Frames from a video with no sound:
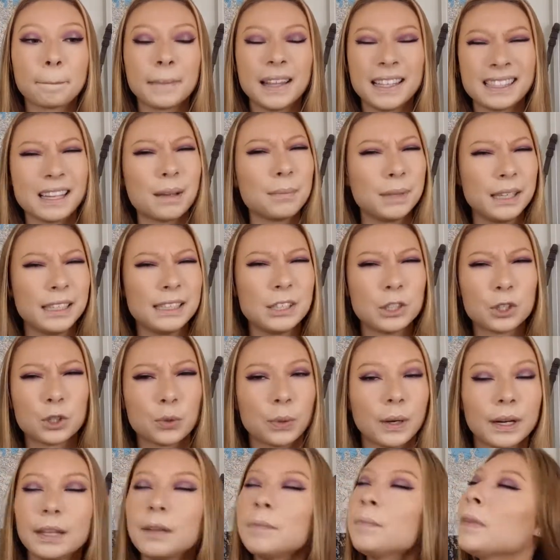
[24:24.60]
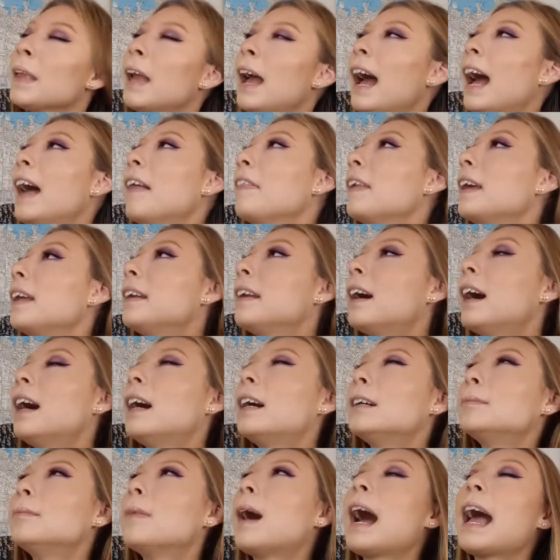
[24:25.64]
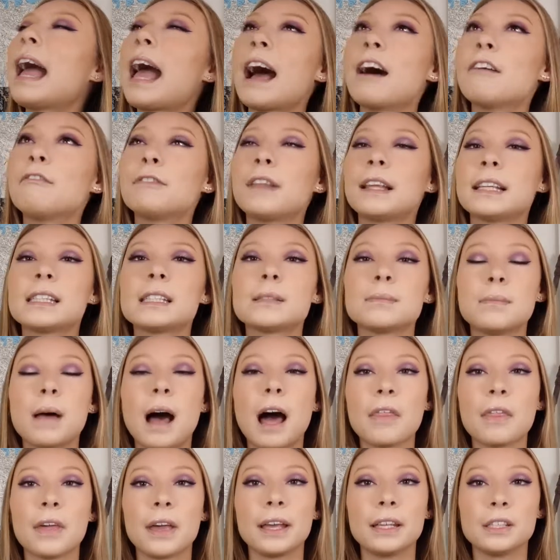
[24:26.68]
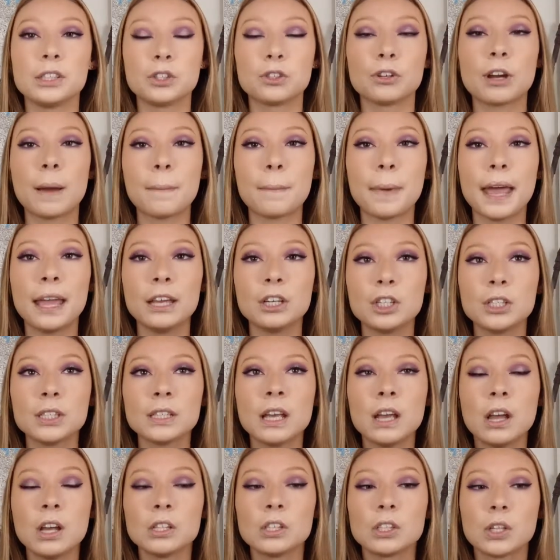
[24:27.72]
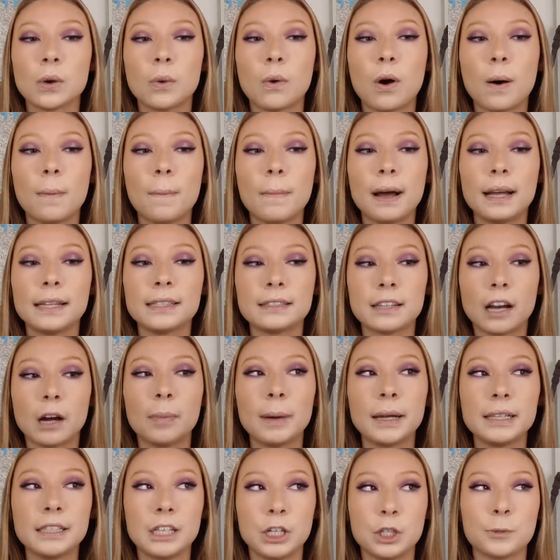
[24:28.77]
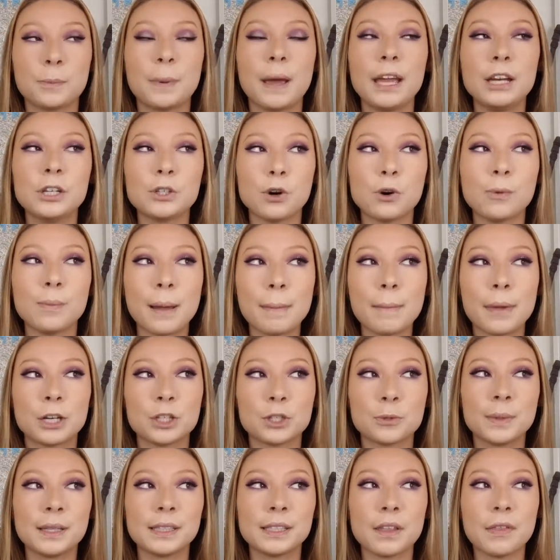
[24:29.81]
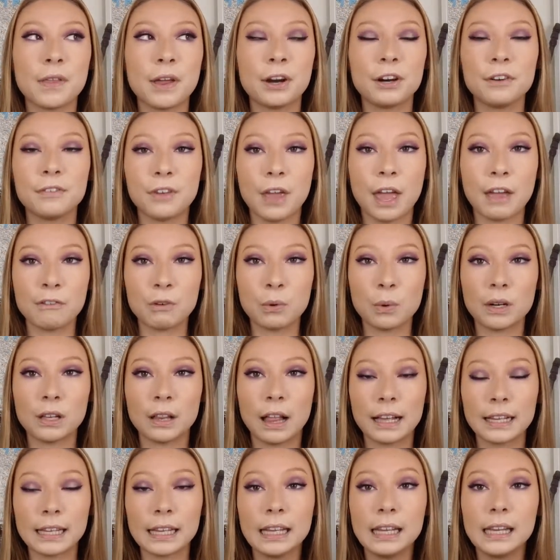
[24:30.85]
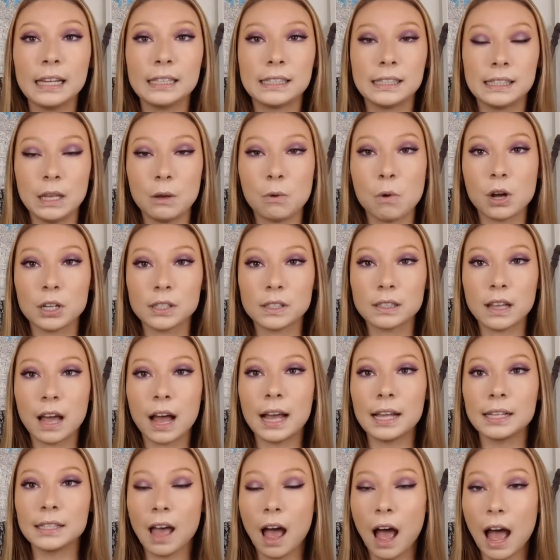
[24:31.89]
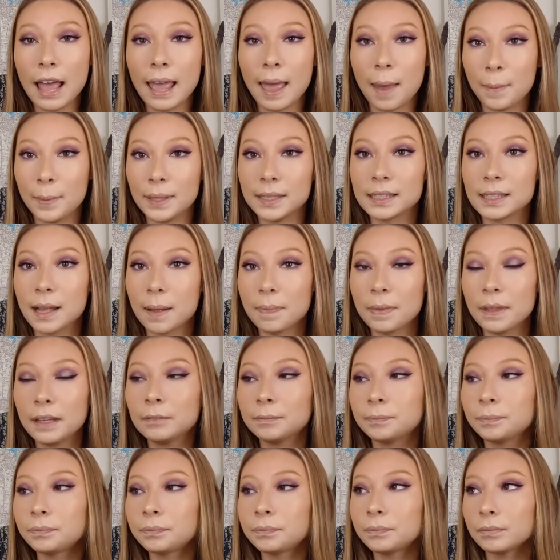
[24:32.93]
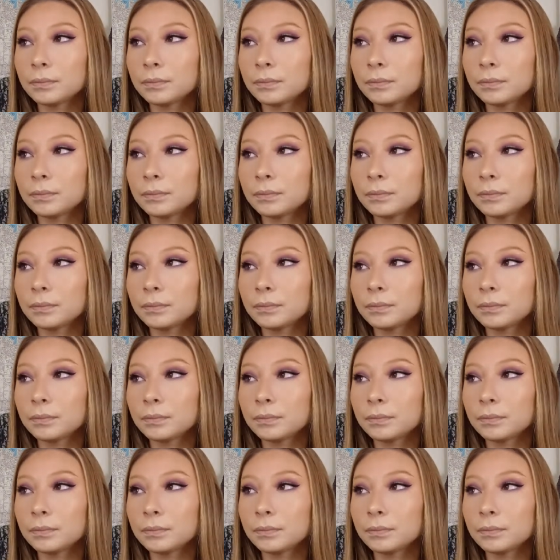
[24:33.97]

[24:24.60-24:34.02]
It's emilytitch20. And then I have like some other Instagram pages. So on my Style by Titch page, all my measurements are there if you ever want to like see what size I am in something.